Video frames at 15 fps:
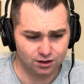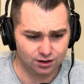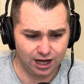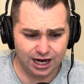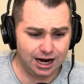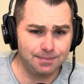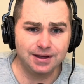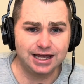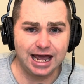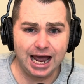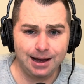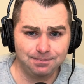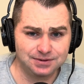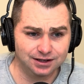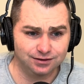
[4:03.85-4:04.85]
Hey, I'm the
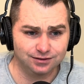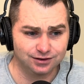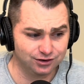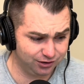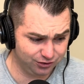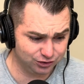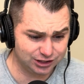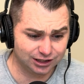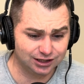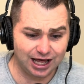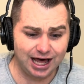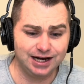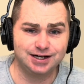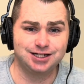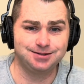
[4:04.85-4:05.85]
captain. There's a
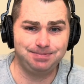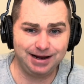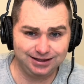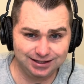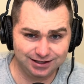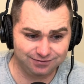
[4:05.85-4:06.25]
lot expected